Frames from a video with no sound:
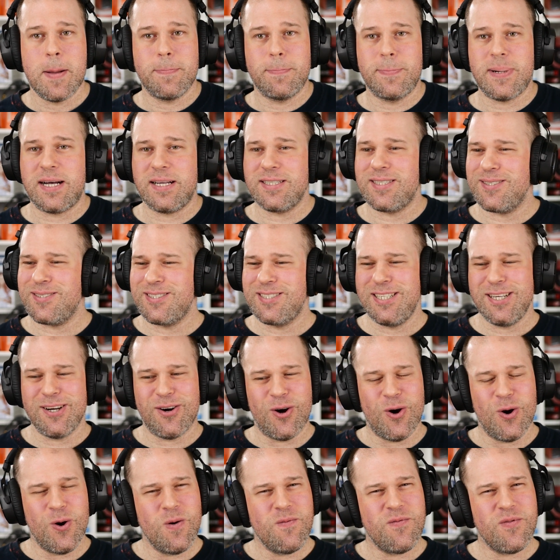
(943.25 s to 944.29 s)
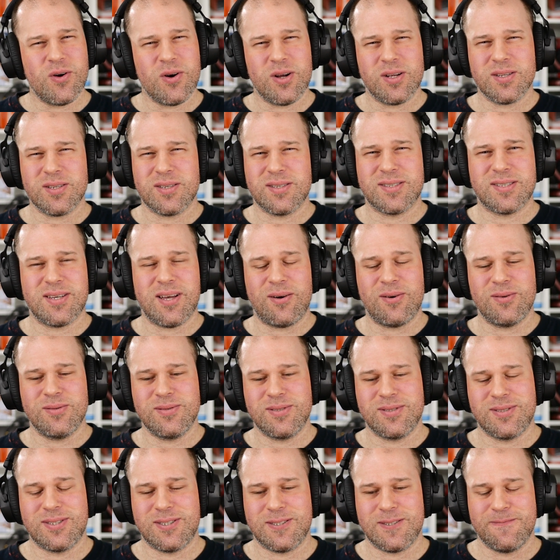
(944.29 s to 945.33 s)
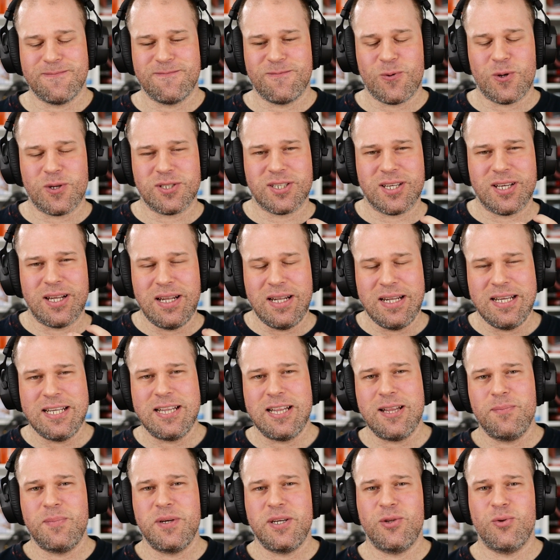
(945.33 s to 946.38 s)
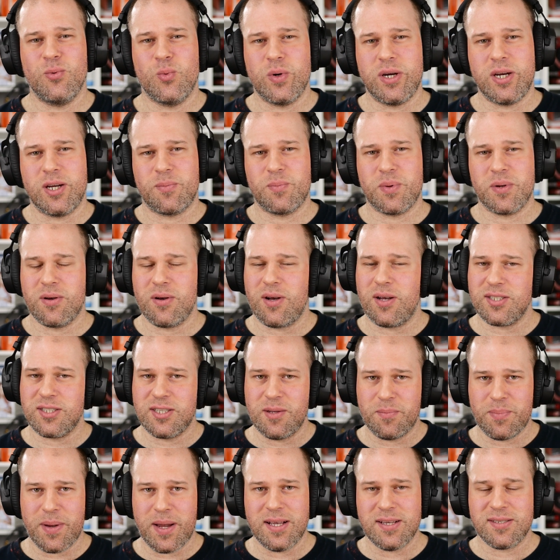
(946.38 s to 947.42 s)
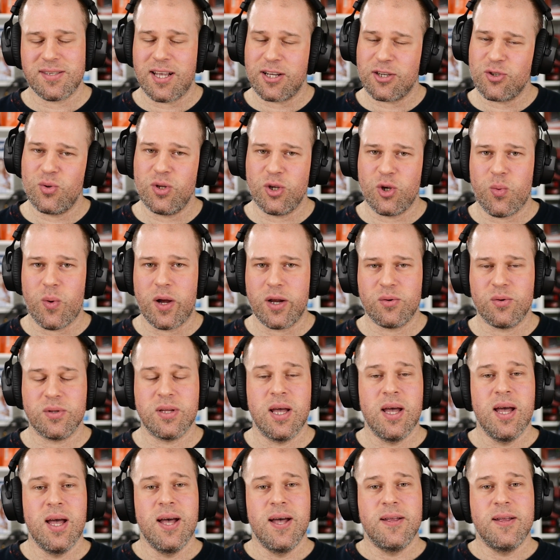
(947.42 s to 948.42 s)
But the overall sound was a little bit weird, because the bass actually quite good.